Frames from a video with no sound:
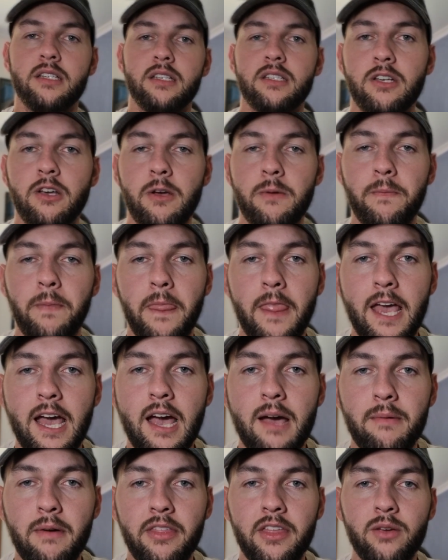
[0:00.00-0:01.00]
So
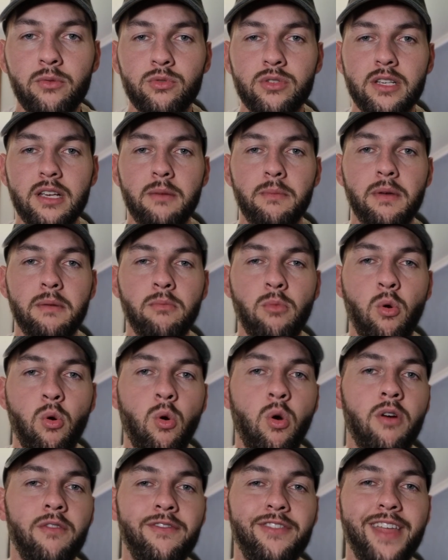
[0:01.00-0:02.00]
I think we'll see a bit
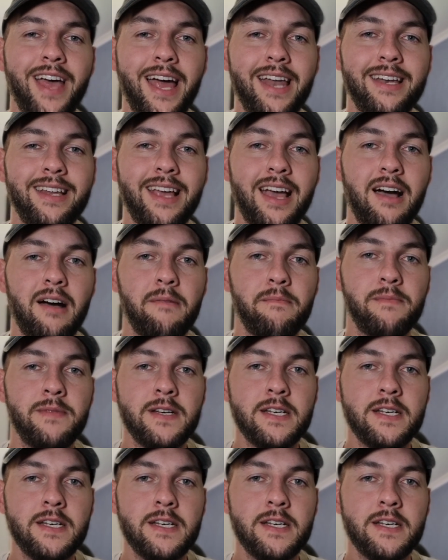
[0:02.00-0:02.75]
more of that come